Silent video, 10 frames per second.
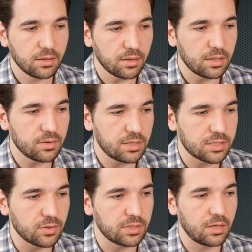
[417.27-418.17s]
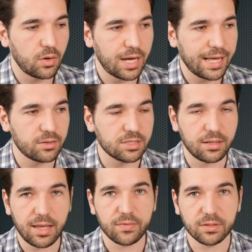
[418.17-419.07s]
their district, in Ohio's
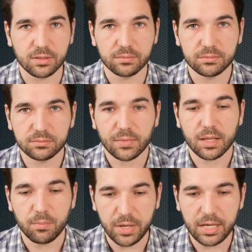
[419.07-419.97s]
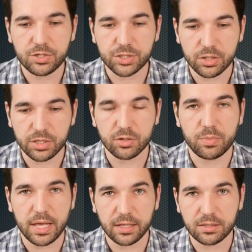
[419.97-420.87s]
11th, make sure you're
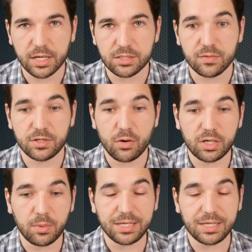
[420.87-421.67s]
paying attention. If you know anybody